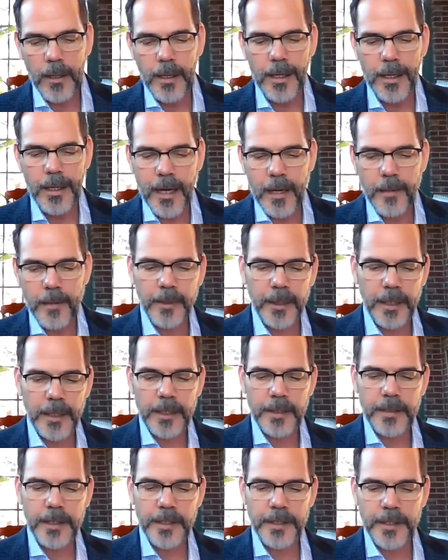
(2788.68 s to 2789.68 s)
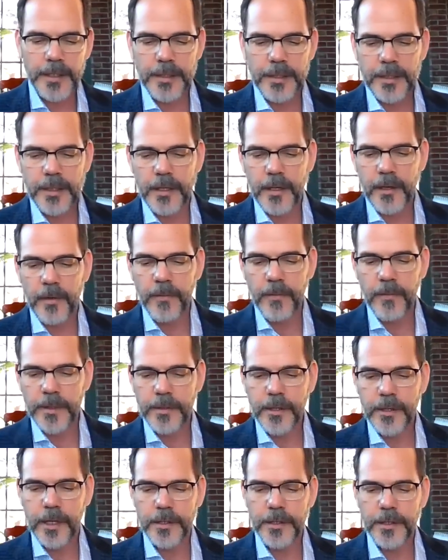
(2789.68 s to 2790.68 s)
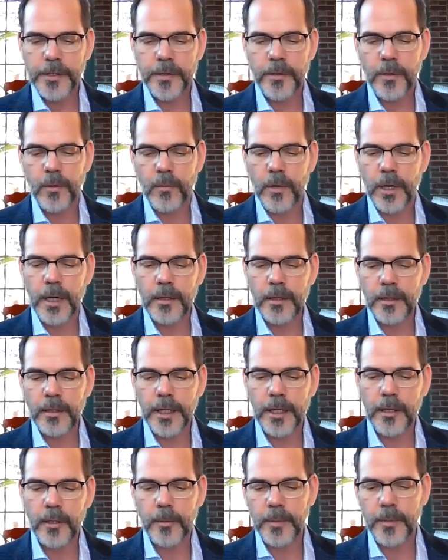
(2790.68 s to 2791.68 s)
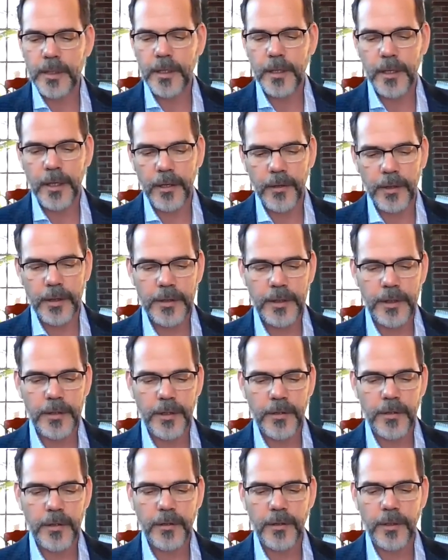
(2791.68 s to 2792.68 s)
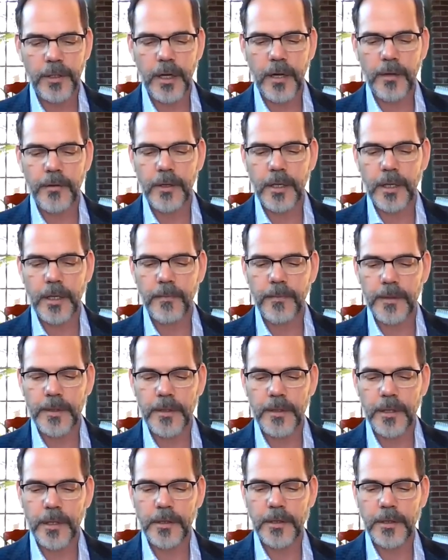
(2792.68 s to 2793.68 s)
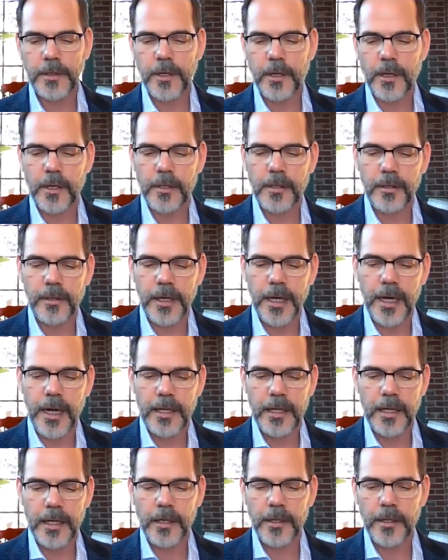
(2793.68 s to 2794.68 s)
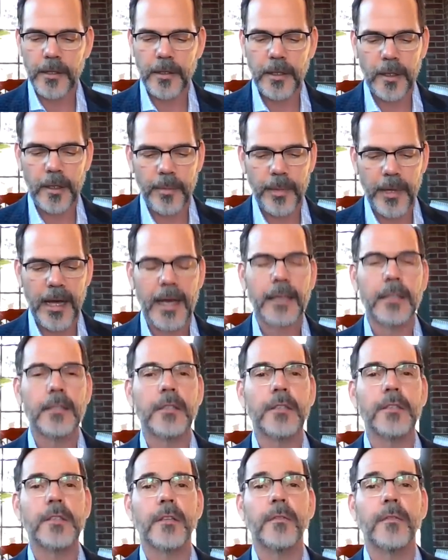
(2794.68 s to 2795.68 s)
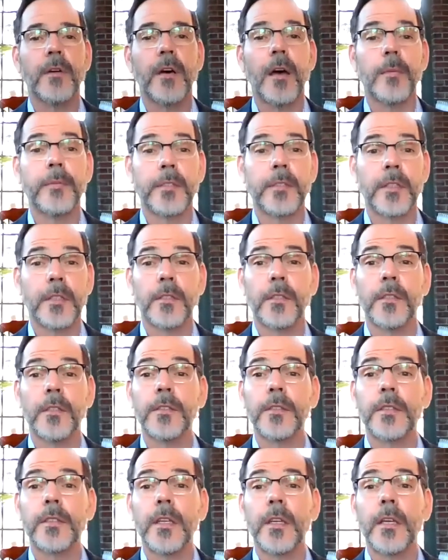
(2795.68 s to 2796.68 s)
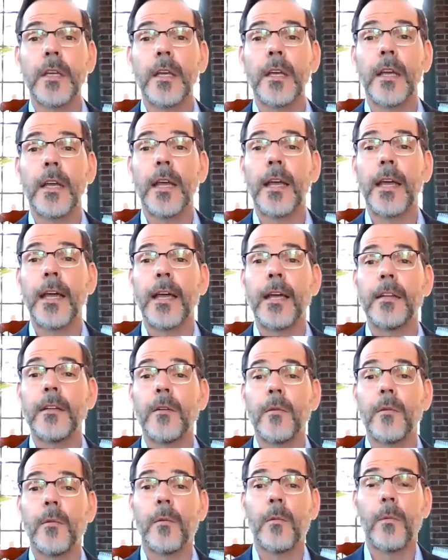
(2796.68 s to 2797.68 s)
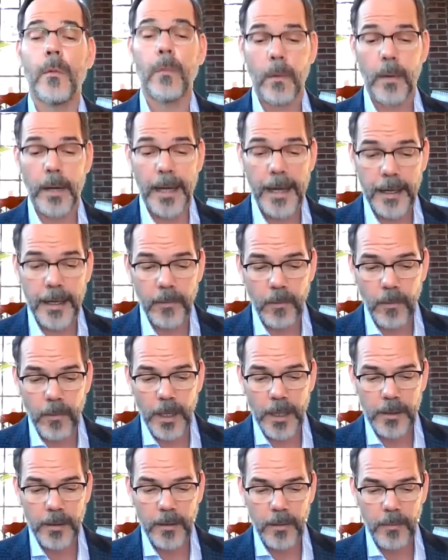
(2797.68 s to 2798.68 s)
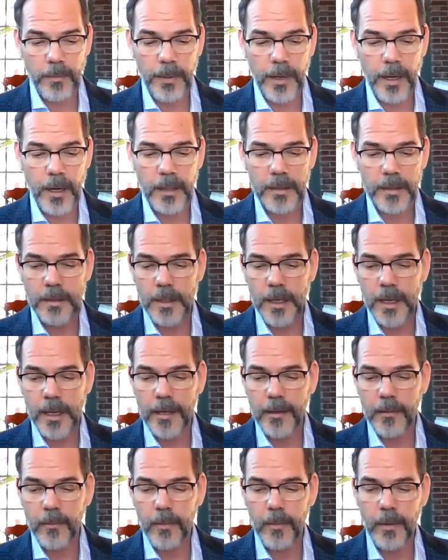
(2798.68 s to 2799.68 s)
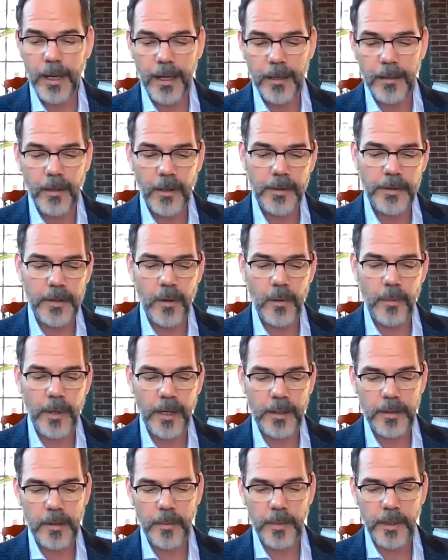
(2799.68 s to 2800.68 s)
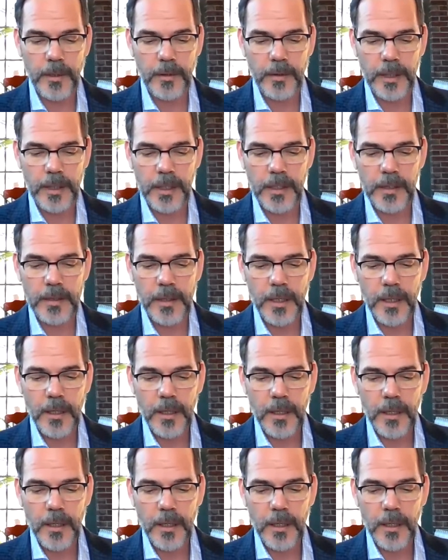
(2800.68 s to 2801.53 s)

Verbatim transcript: enabling conditions and infrastructures. What legal, material, institutional, and other infrastructures are creating current patterns of obstacles, and and what poss and and also possibilities.